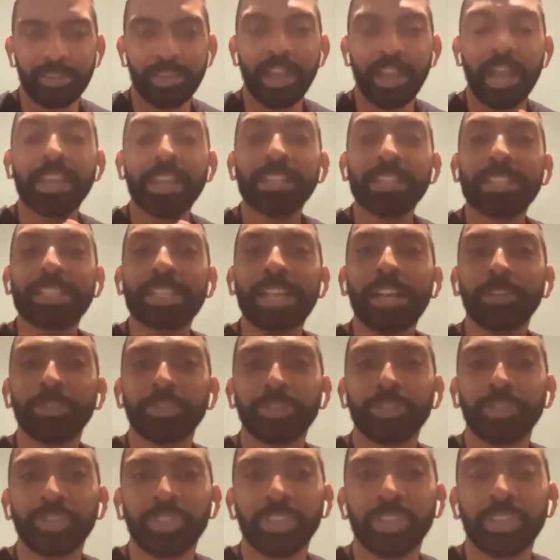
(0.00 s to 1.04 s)
guidance
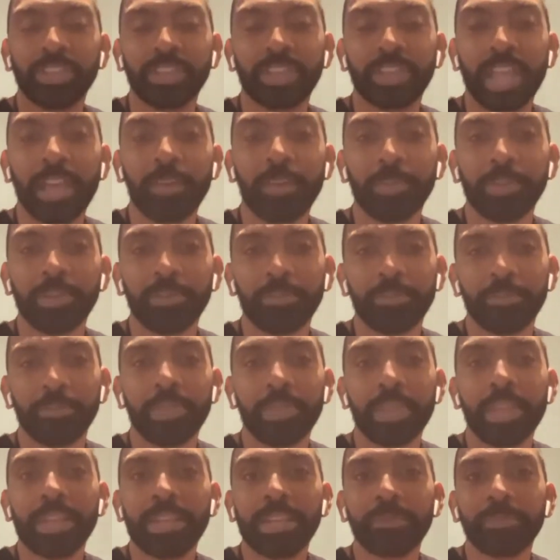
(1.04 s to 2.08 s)
counselor thing happened
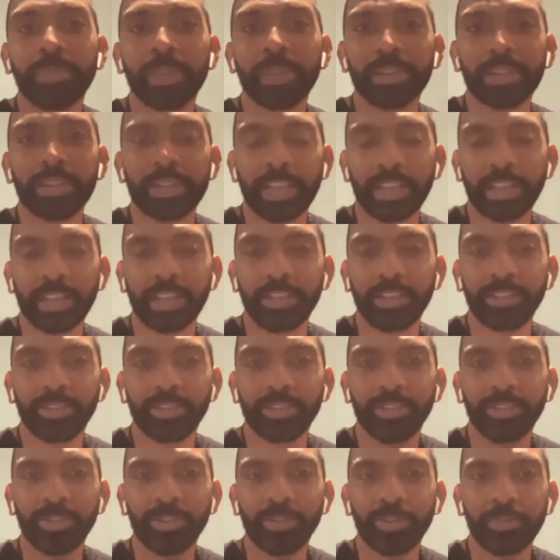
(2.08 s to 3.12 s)
many, many decades
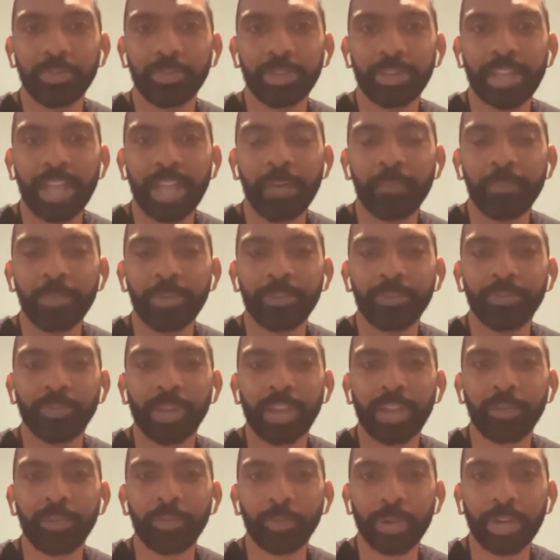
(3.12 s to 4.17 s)
ago. I mean, it happened
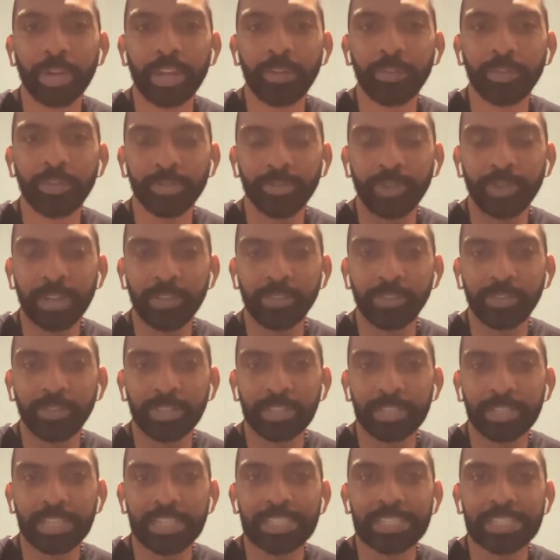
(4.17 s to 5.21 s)
around when I was around
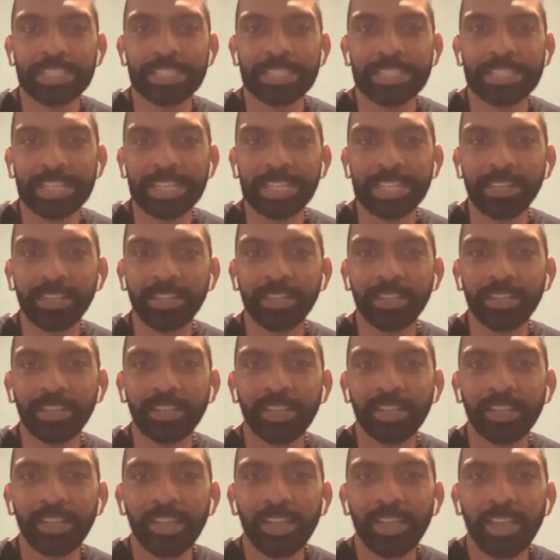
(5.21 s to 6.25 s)
16,
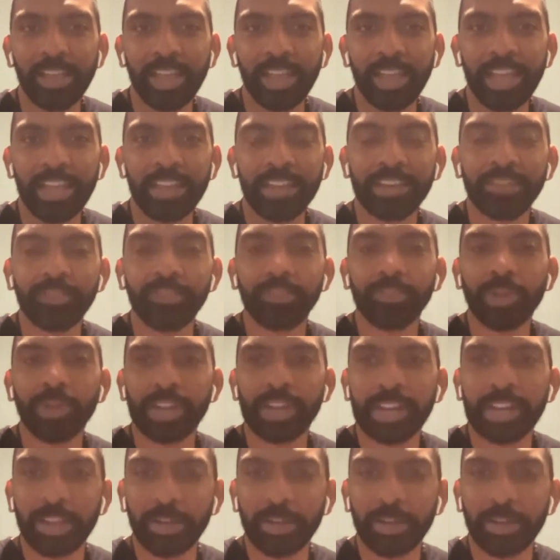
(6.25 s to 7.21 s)
and right